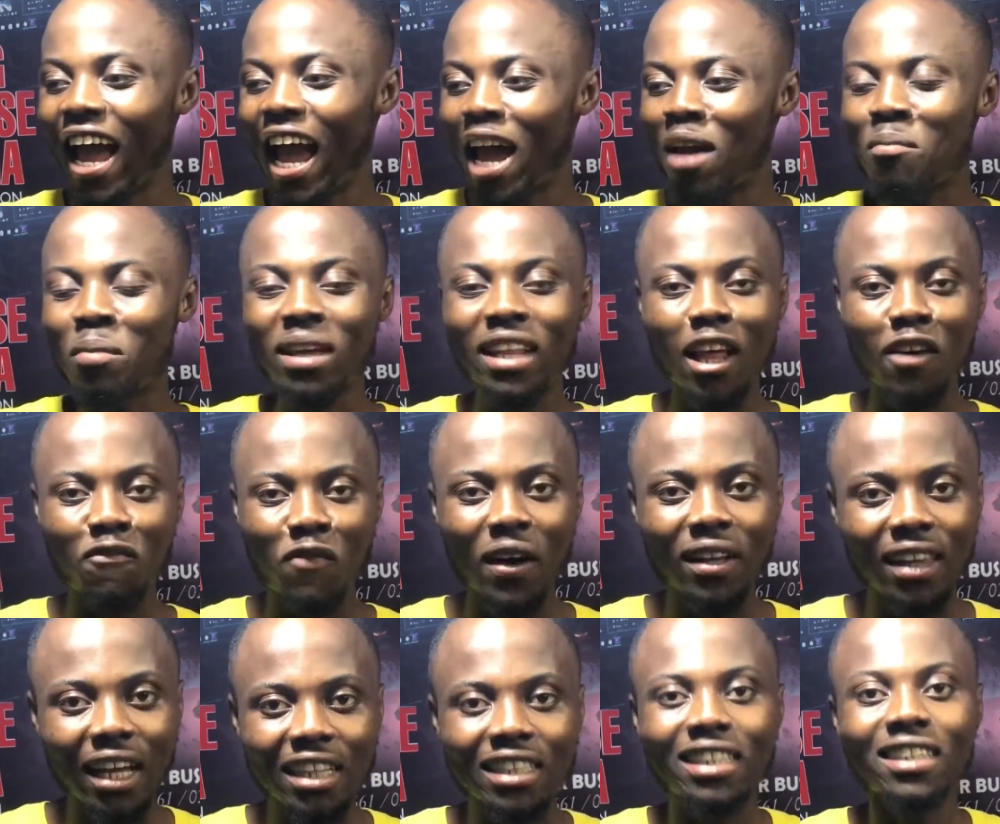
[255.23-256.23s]
I mean, the
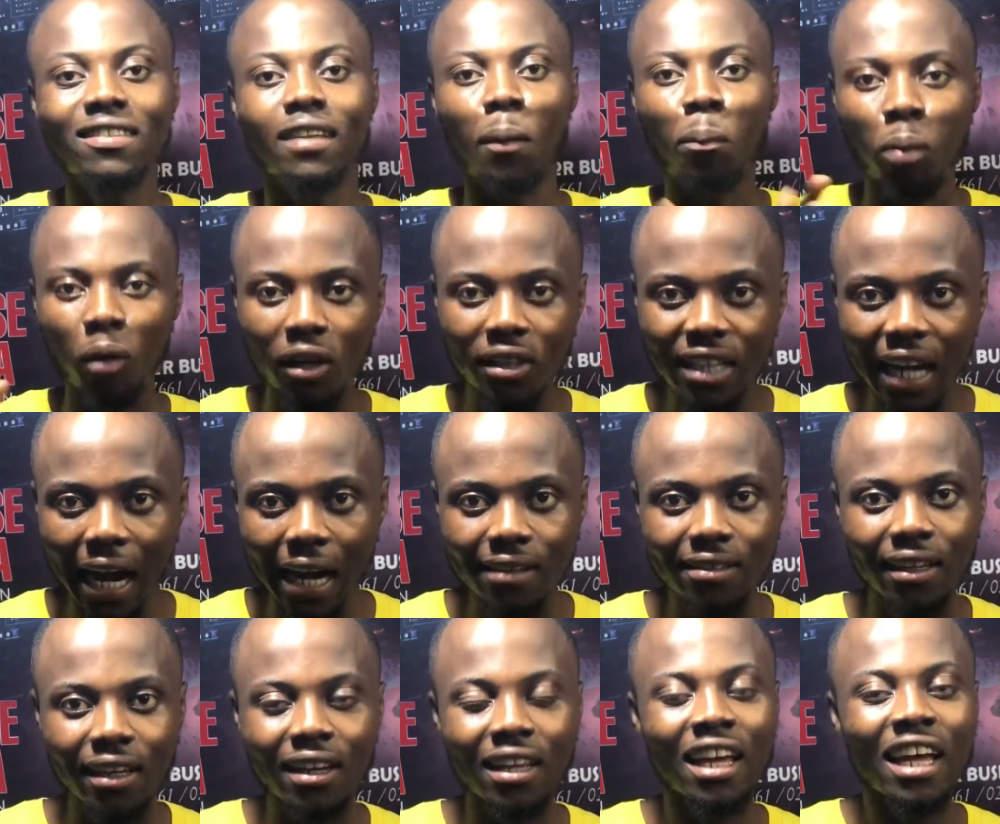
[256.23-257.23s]
fact that she's
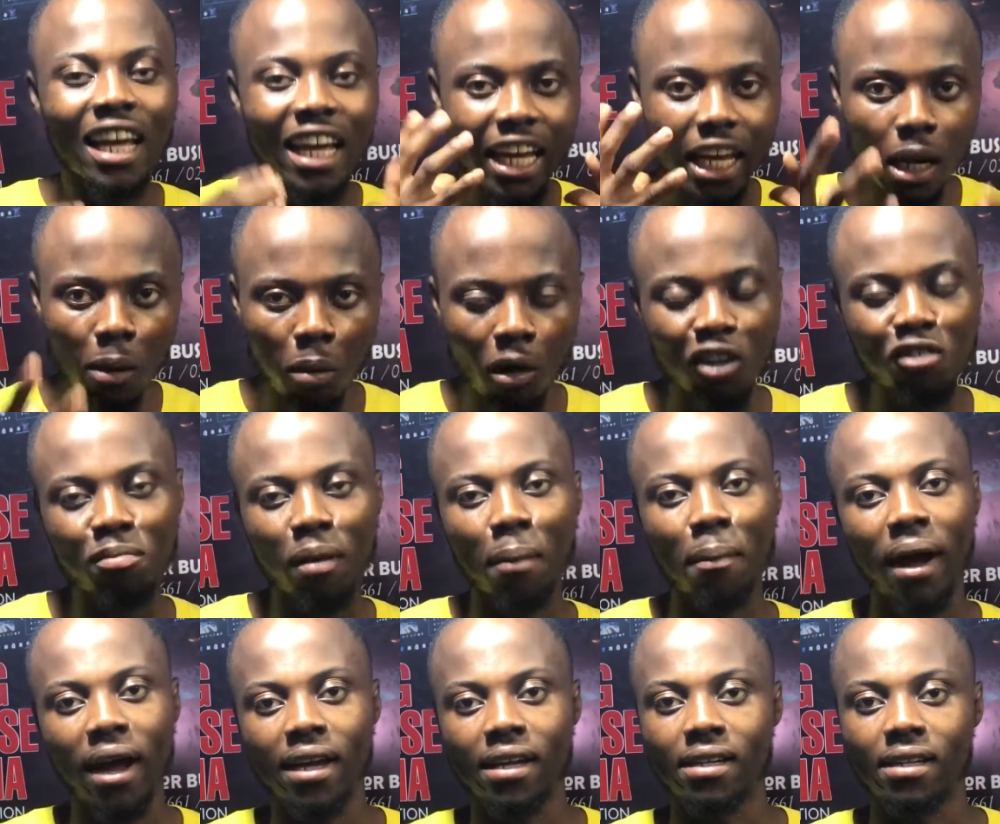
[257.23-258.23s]
apologizing, it boss my
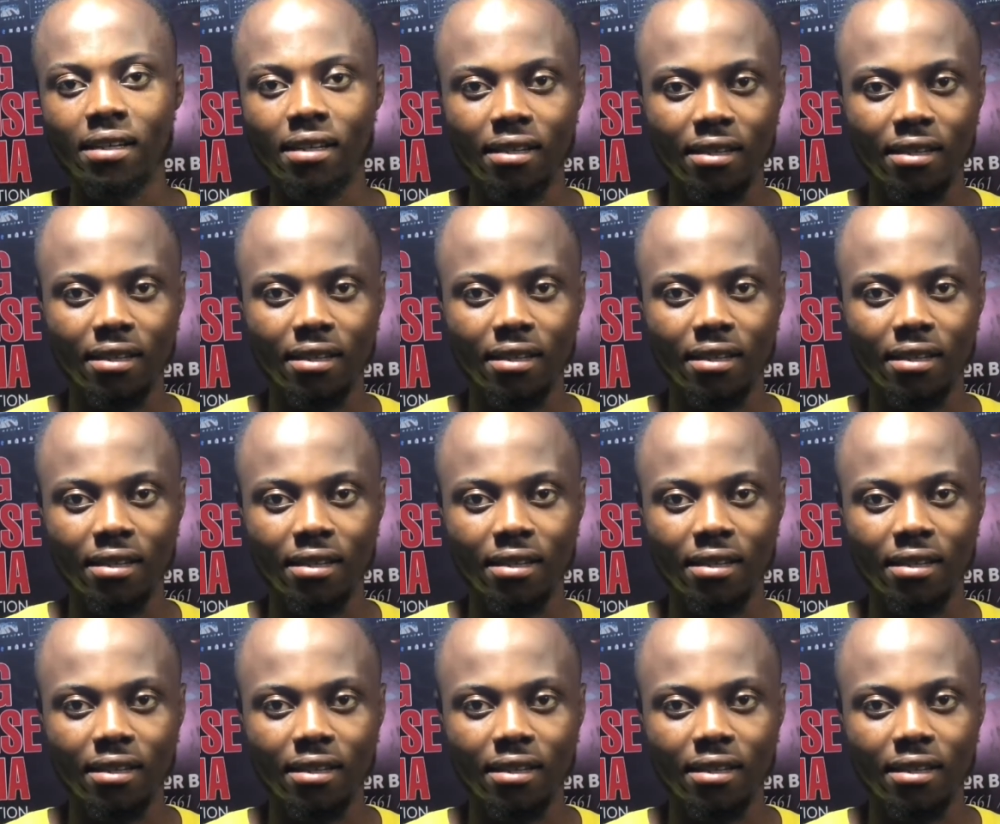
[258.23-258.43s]
mind.